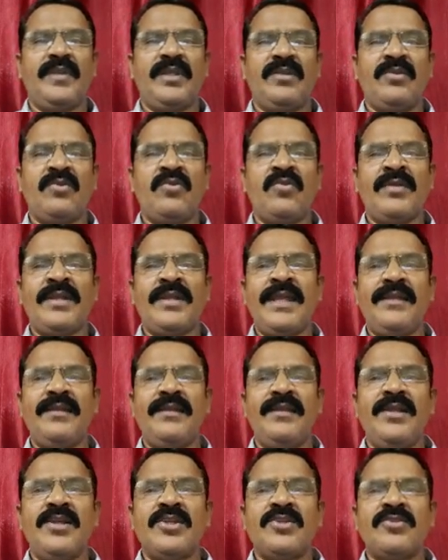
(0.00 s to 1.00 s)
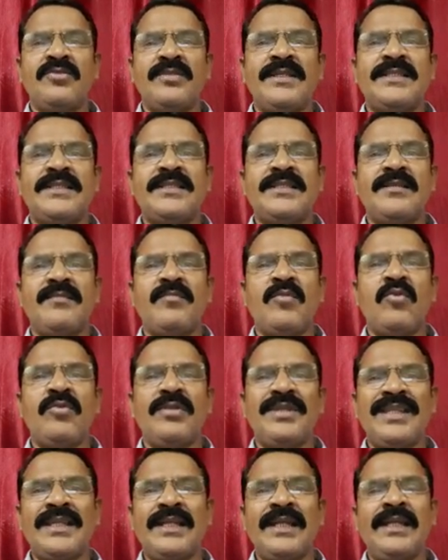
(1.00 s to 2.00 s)
Okay, so this is
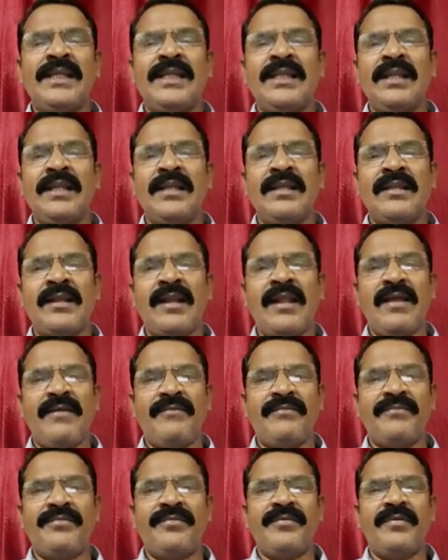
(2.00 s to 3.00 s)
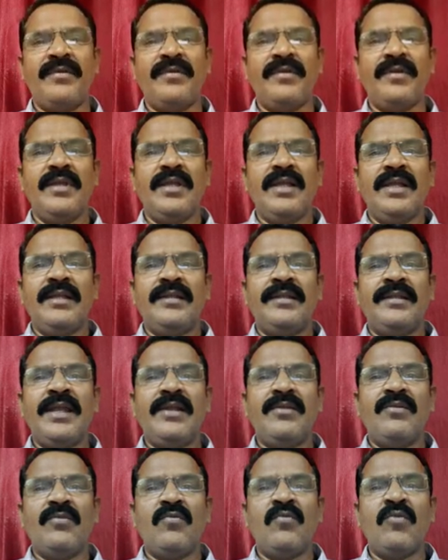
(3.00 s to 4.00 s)
about the critical graph.
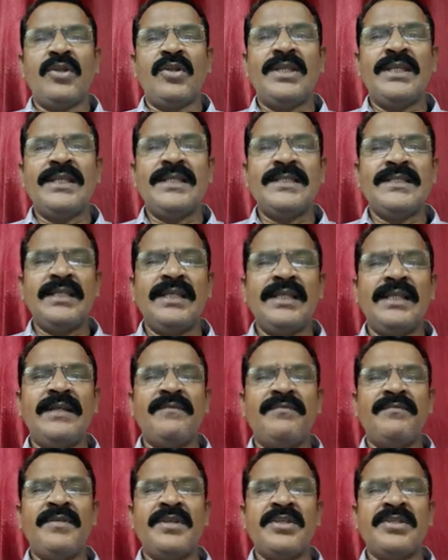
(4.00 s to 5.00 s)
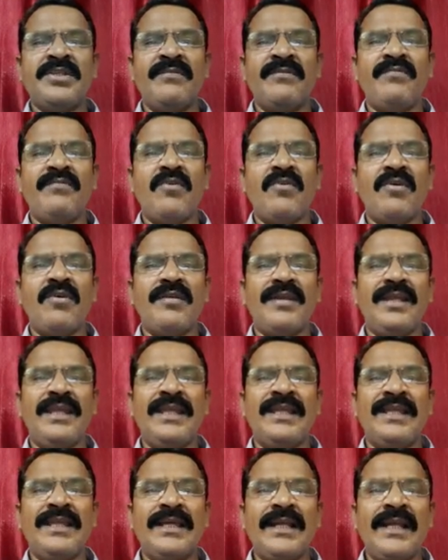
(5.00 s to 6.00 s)
Then what is the definition for
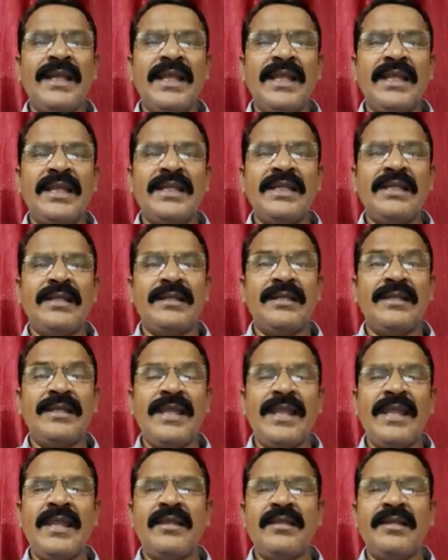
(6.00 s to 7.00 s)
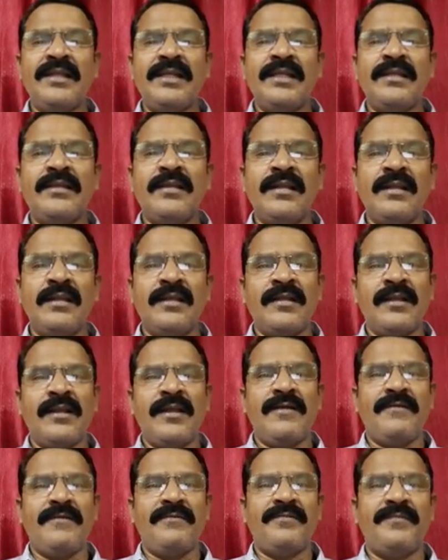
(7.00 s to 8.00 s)
a K-critical
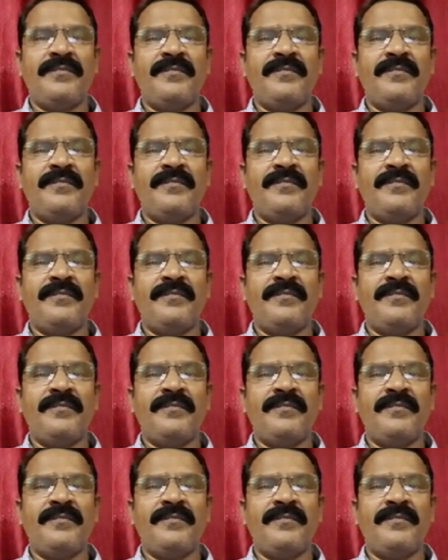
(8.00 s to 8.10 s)
graph?